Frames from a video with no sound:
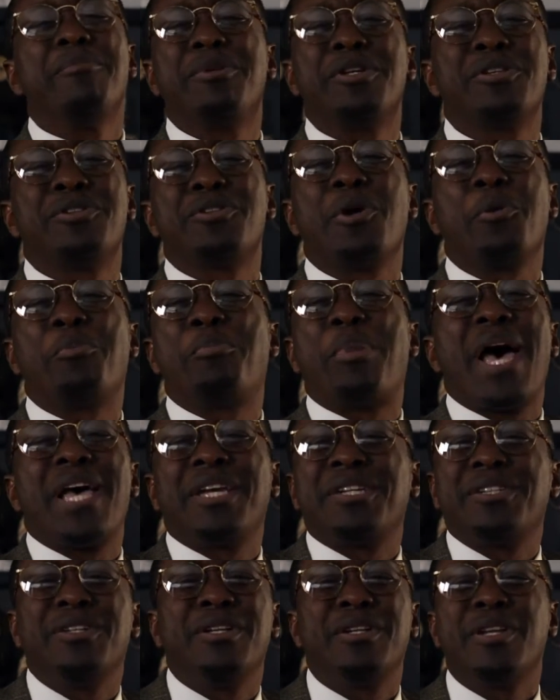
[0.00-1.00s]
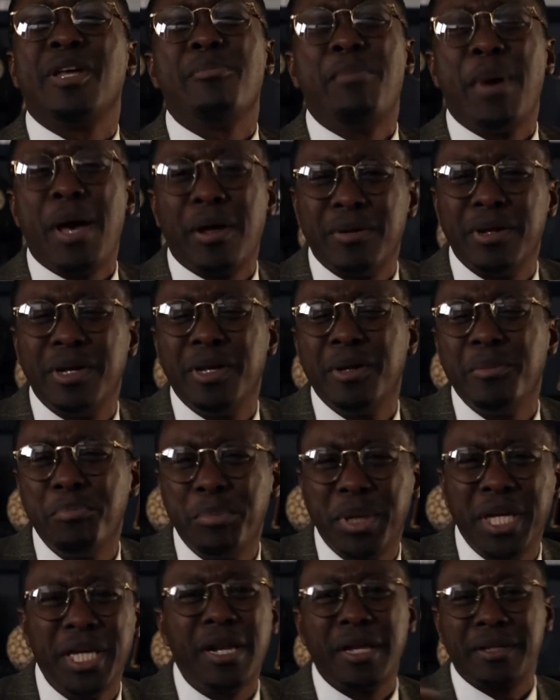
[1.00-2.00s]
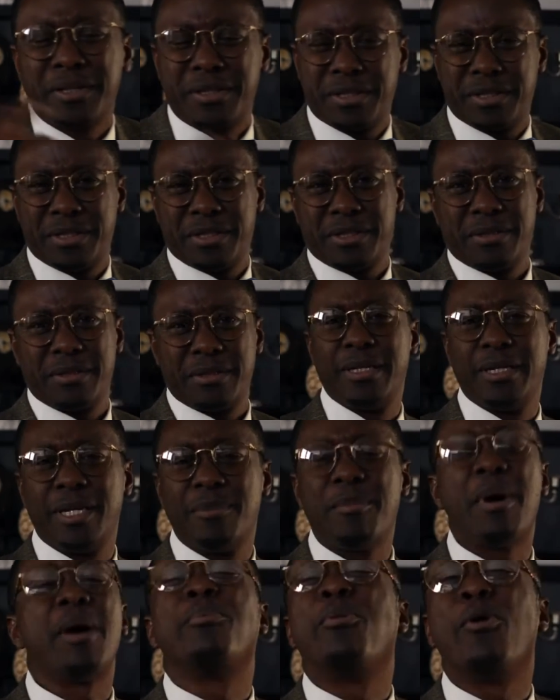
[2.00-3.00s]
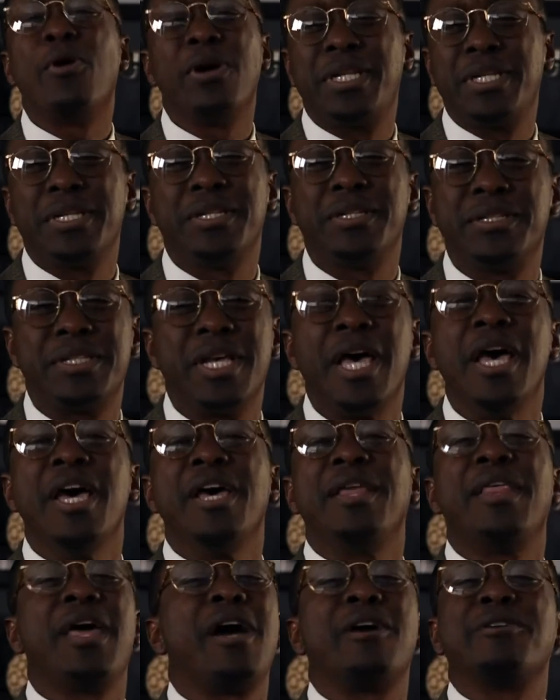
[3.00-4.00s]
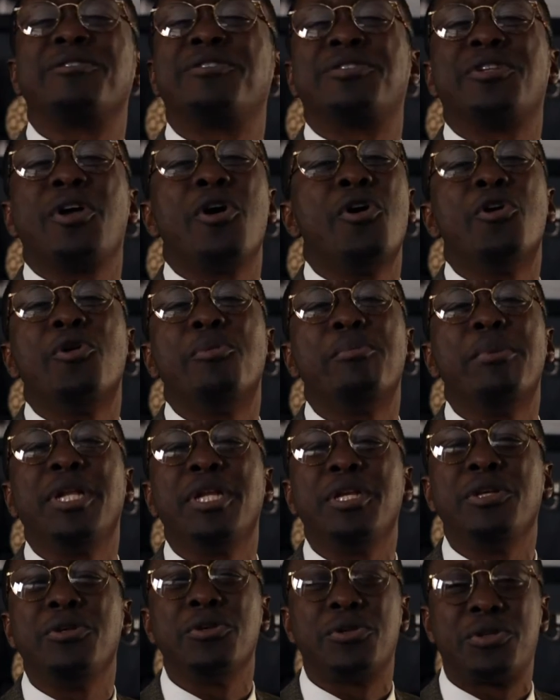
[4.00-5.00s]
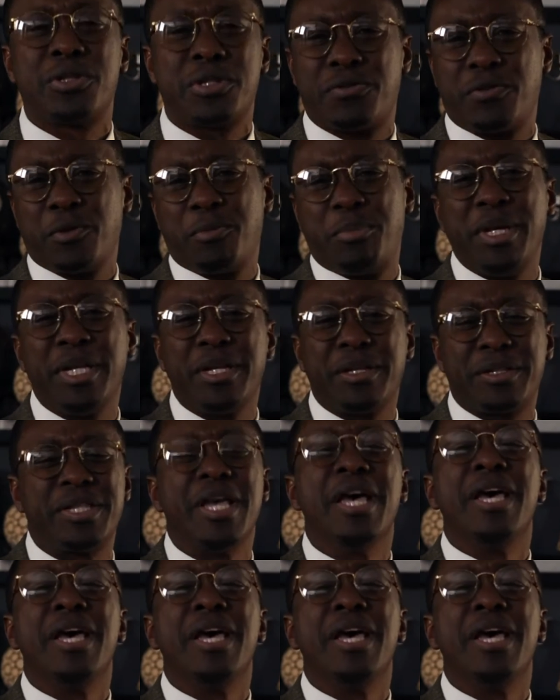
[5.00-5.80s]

just so passionate about peanuts. My point is, there are so many uses for peanuts